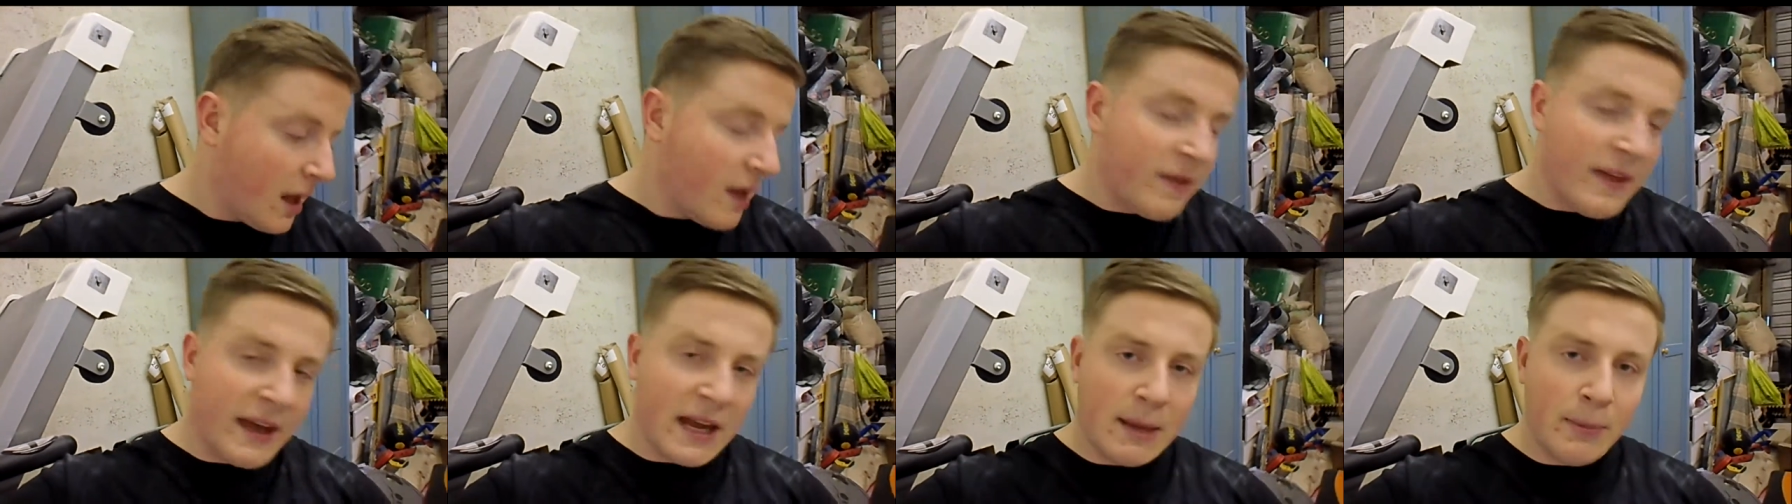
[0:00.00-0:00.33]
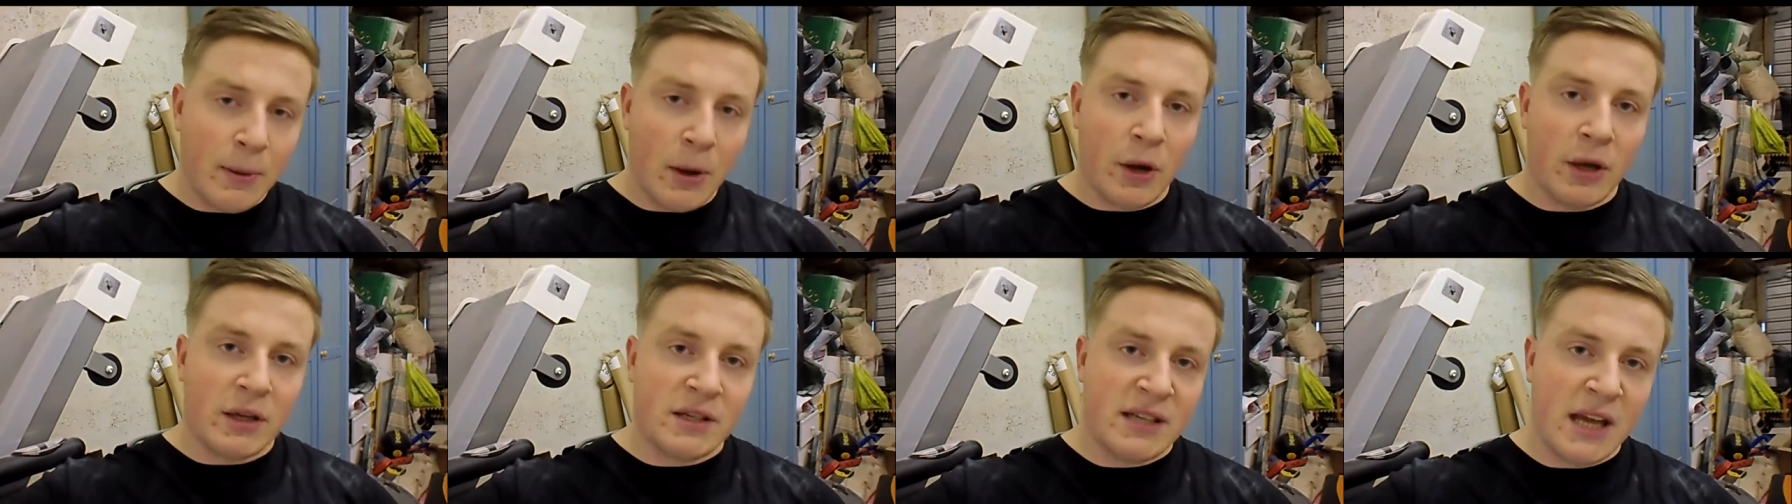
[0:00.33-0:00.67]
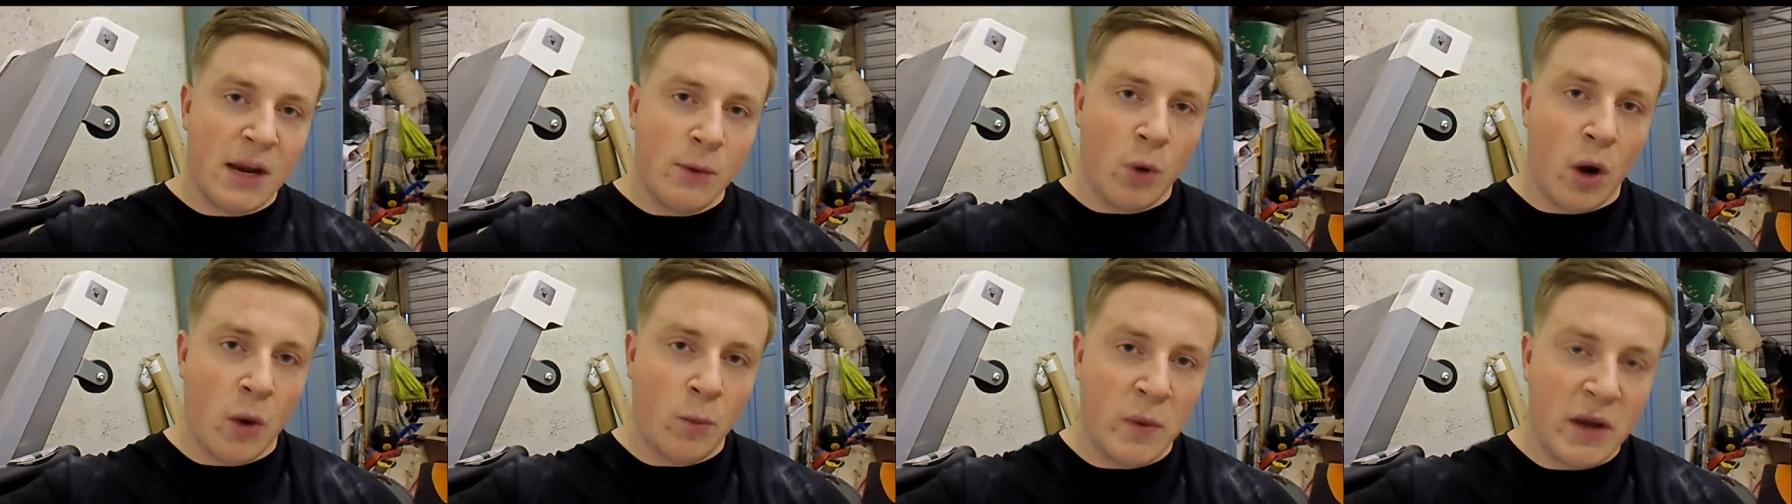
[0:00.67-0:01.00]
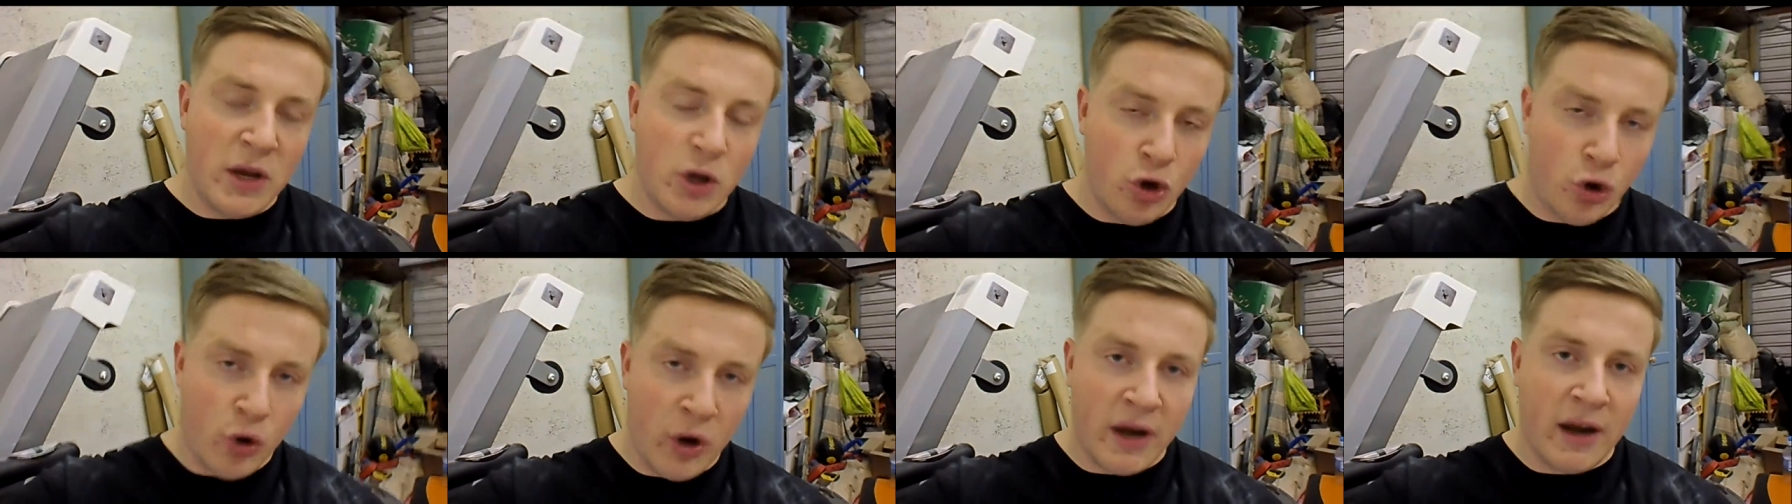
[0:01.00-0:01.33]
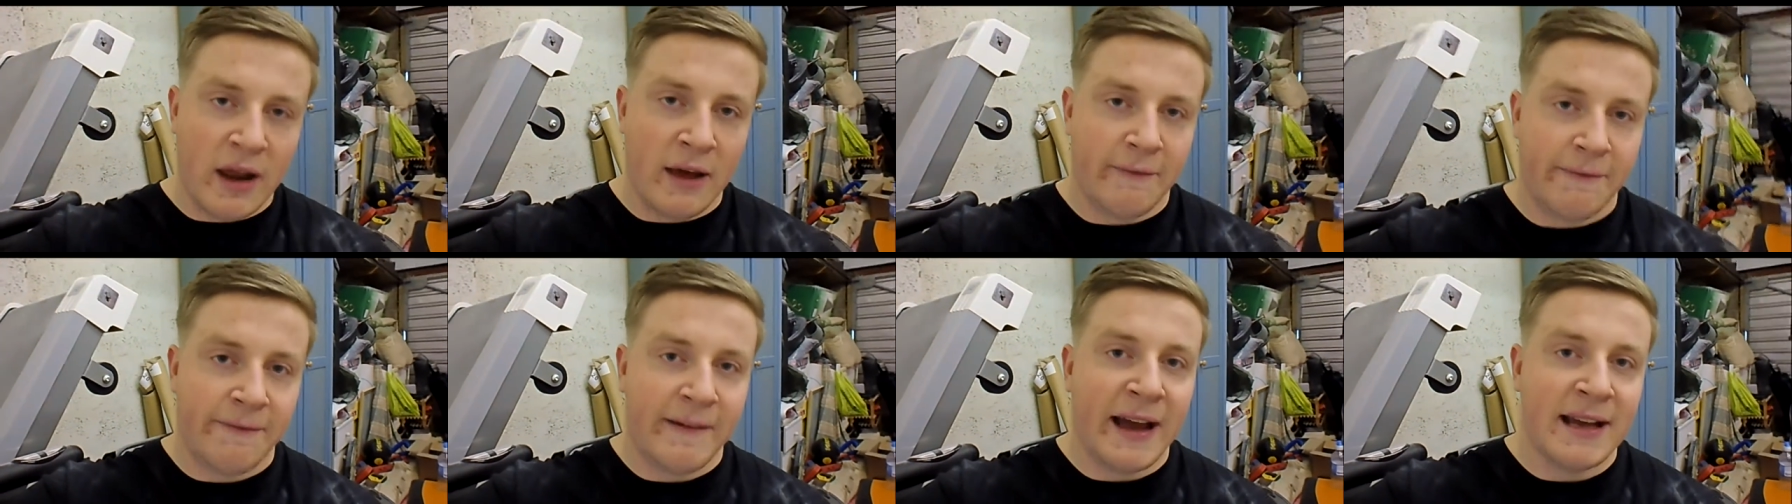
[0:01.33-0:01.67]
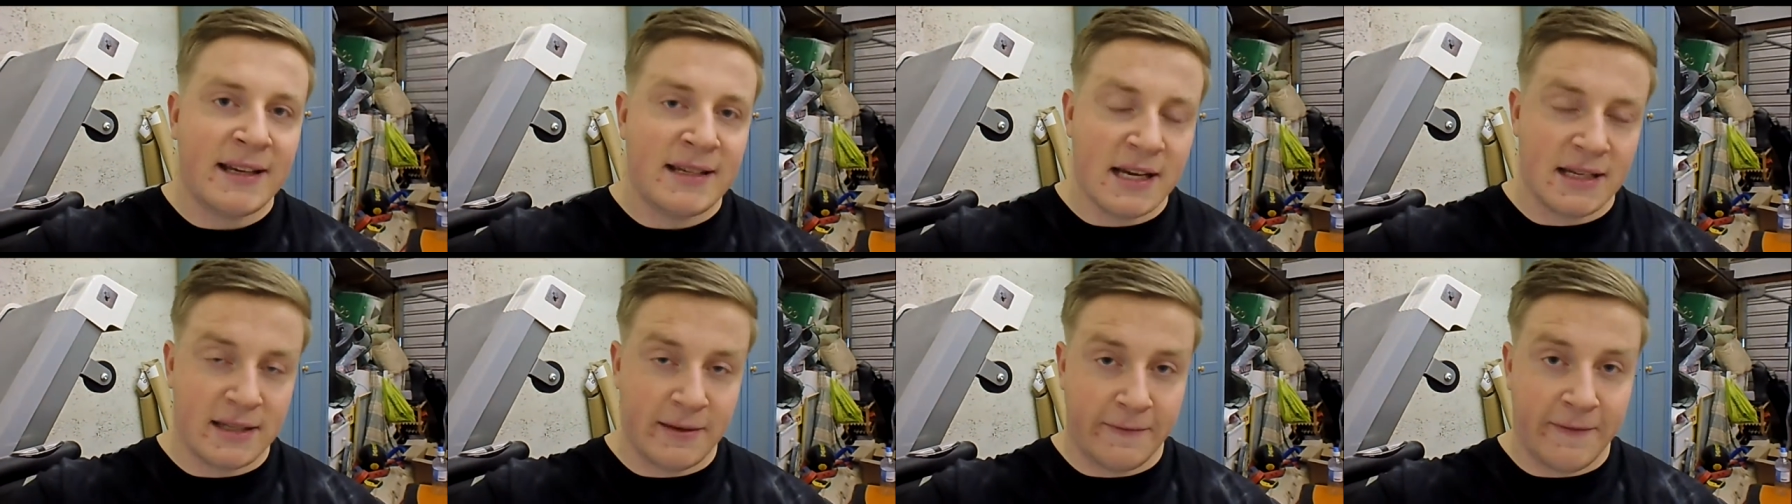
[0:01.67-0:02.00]
Think about it. Say one week you go in and hit
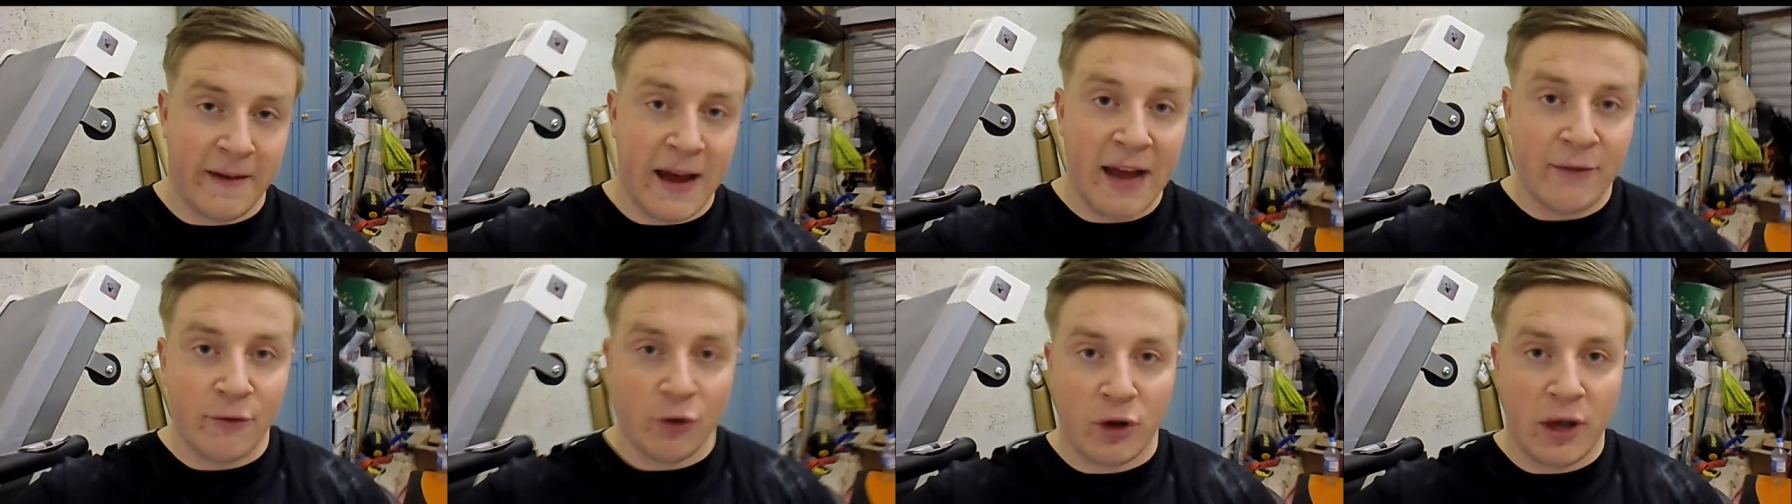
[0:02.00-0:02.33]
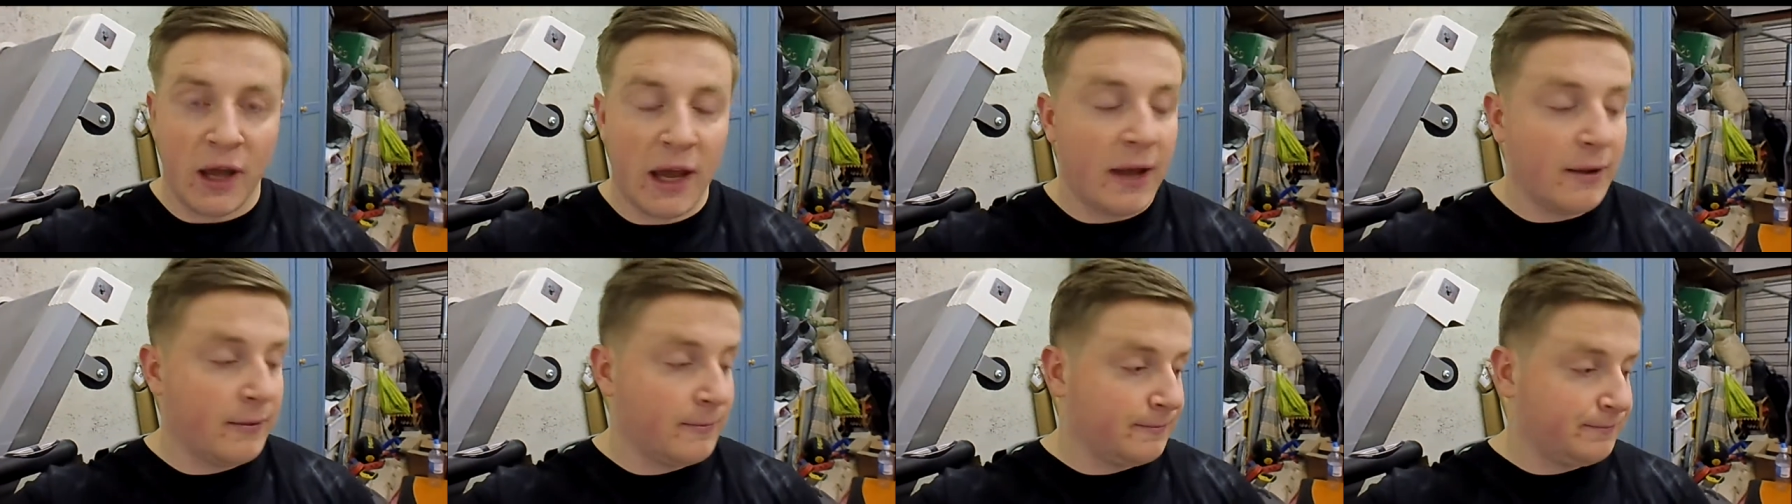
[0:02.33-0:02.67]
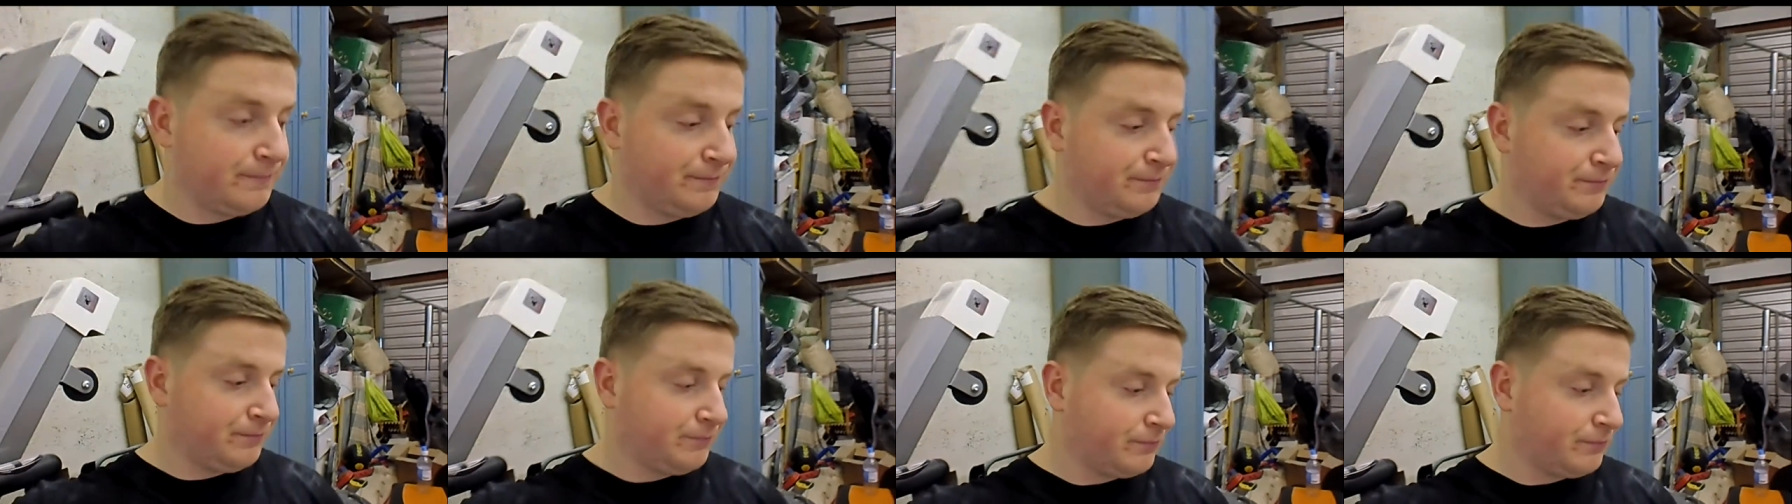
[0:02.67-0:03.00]
5 sets of 5, okay?